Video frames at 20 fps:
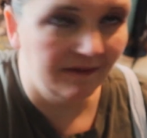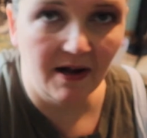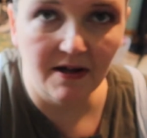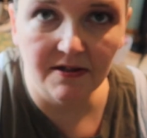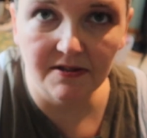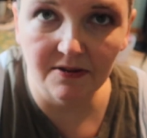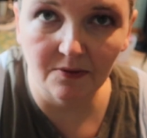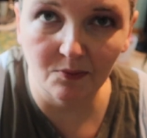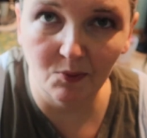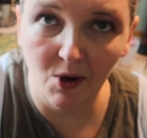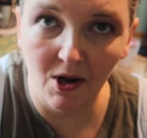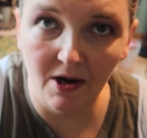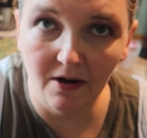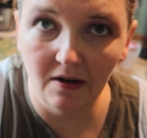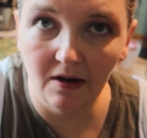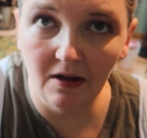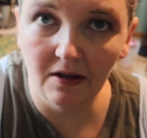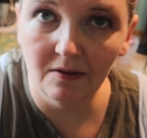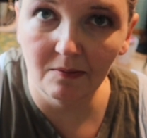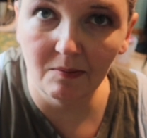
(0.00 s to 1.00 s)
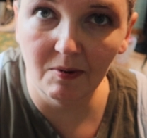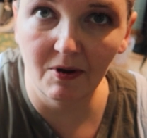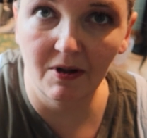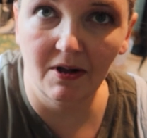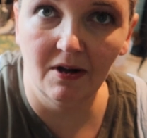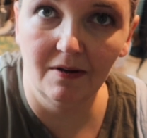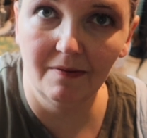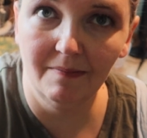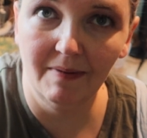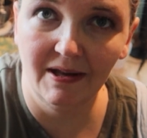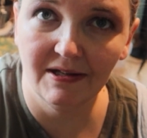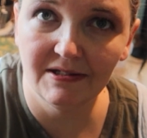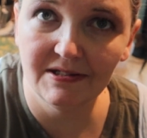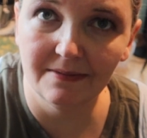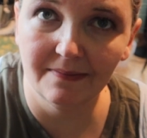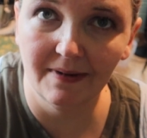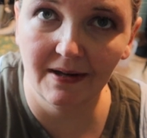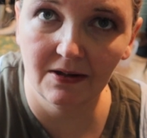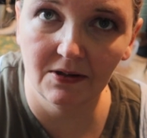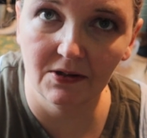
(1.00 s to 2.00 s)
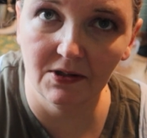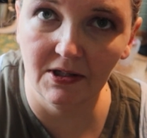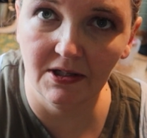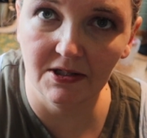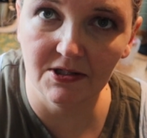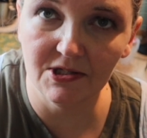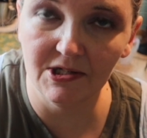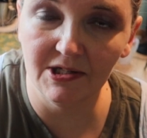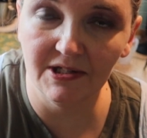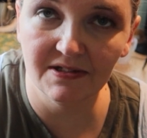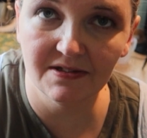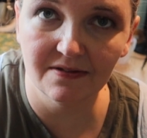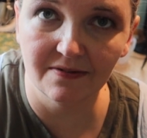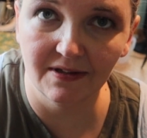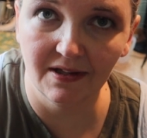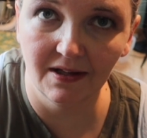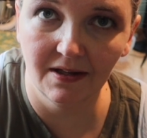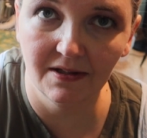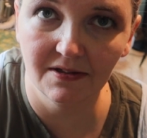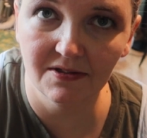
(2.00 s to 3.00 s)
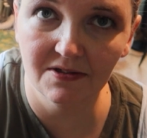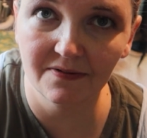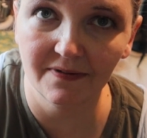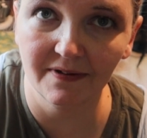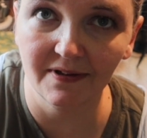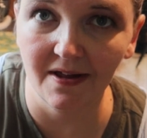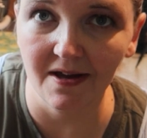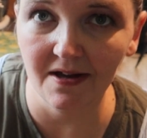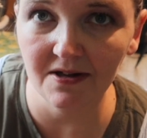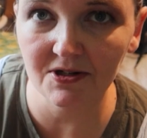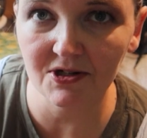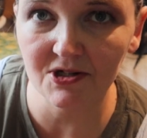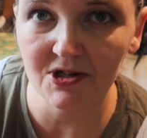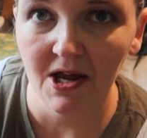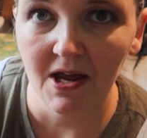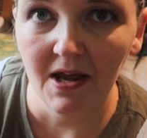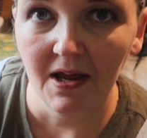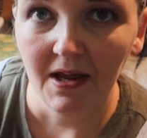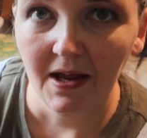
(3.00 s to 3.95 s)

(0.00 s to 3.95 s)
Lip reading: Got some water on to boil to make some macaroni and cheese for the kids for lunch.